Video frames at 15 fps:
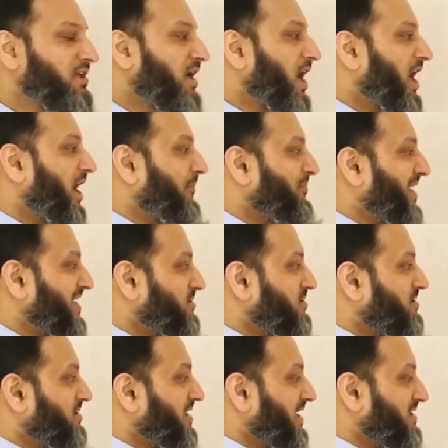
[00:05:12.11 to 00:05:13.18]

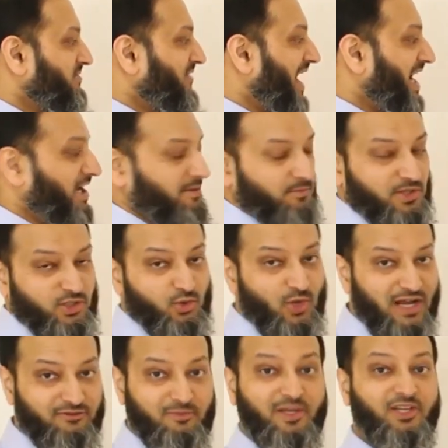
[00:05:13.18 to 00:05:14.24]
That's fine, but you
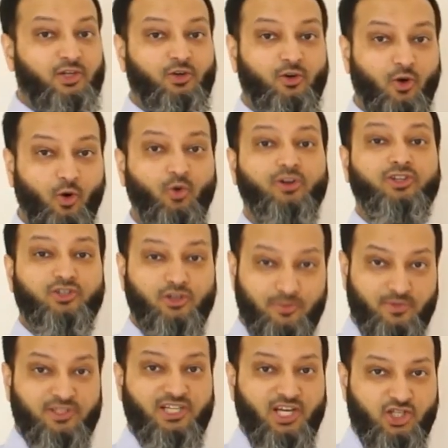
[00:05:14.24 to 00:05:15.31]
have to make your own
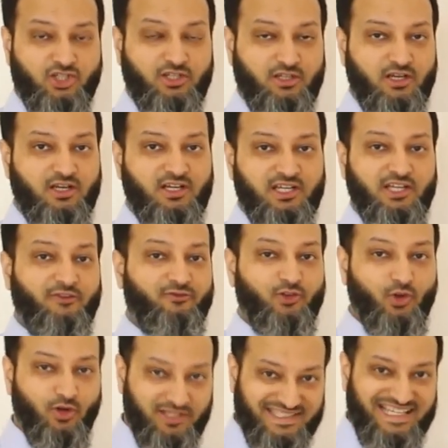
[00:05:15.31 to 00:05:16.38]
interpretation. If
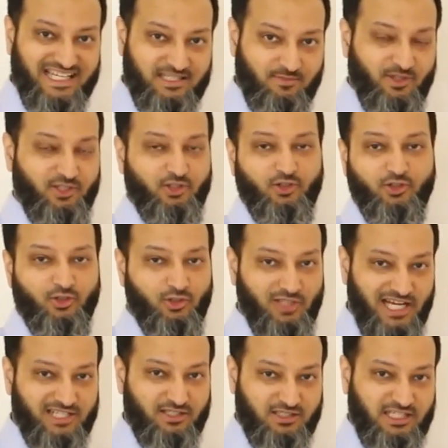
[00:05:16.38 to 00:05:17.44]
your assessment, your
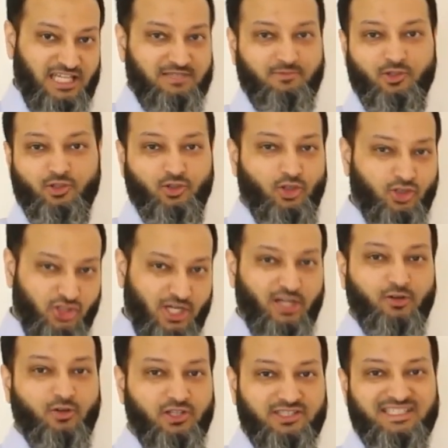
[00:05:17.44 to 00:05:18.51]
neurologic assessment, or your
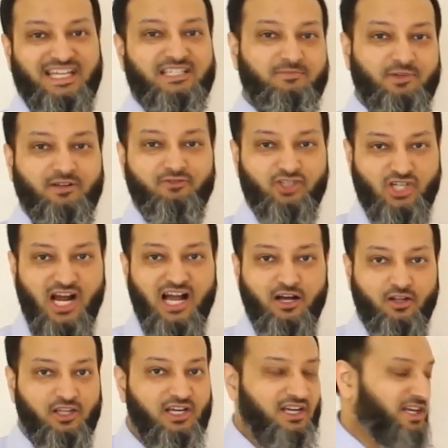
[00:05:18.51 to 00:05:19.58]
general assessment of a
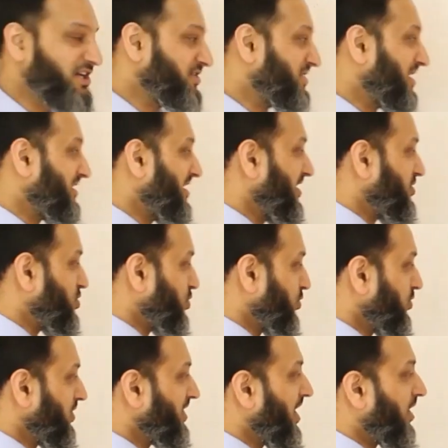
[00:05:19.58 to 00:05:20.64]
child is that they
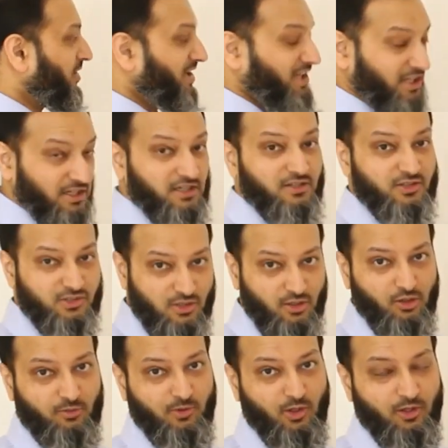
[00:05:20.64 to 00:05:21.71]
truly are
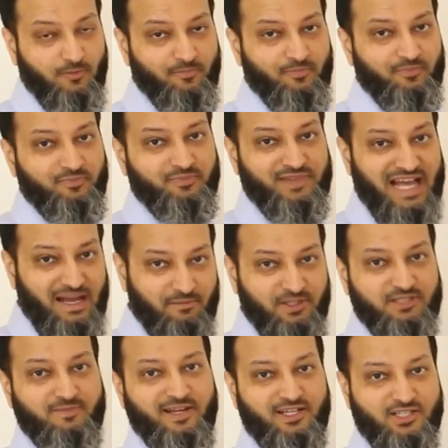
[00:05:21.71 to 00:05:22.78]
inconsolable, that
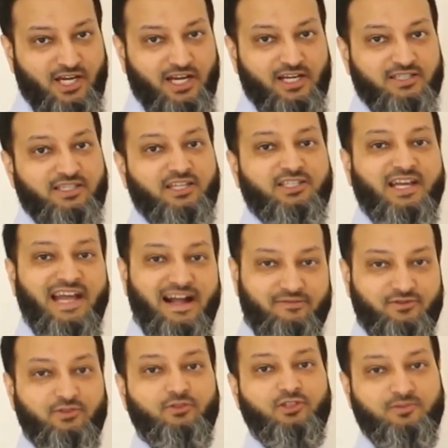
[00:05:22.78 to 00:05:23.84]
means meningitis and you
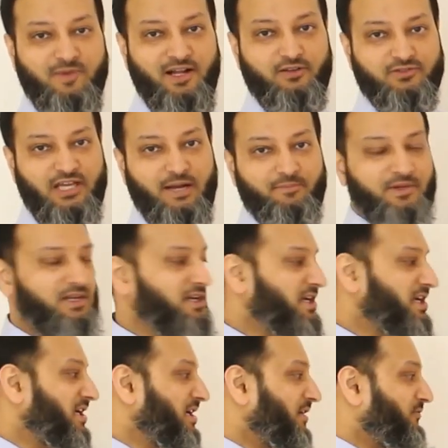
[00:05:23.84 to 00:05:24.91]
have to do the spinal tap.
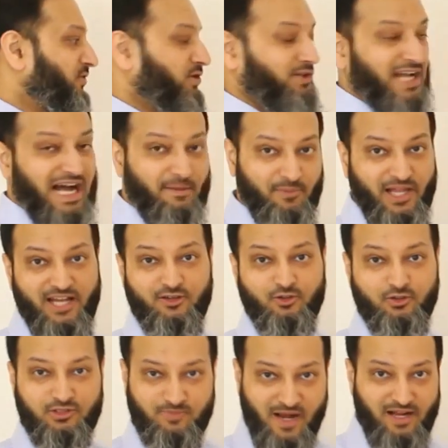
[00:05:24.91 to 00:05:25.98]
If you're not planning to
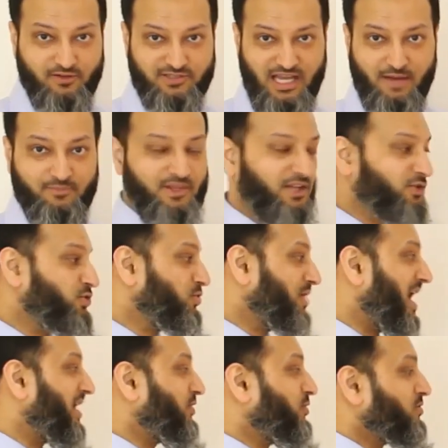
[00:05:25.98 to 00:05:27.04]
do the spinal tap, then do
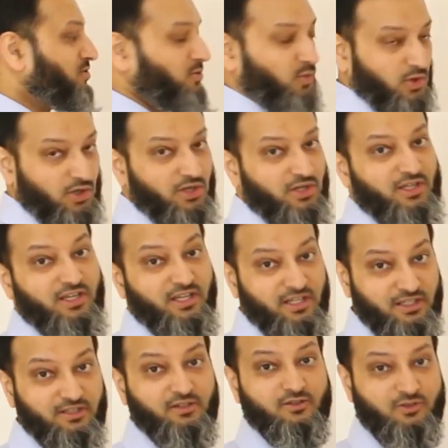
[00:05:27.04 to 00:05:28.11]
not use the word
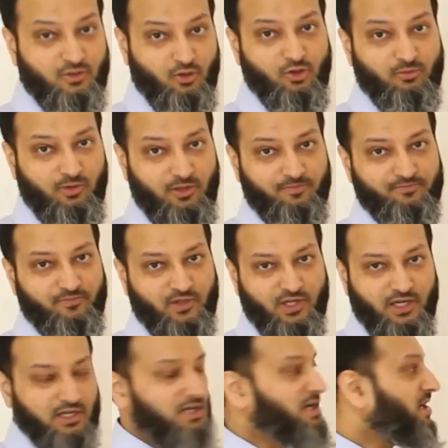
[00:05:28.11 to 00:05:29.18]
inconsolable.
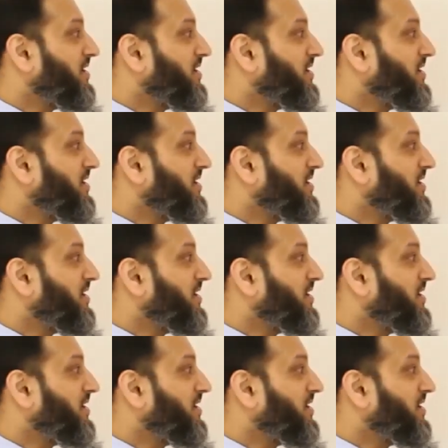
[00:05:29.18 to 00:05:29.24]
Okay?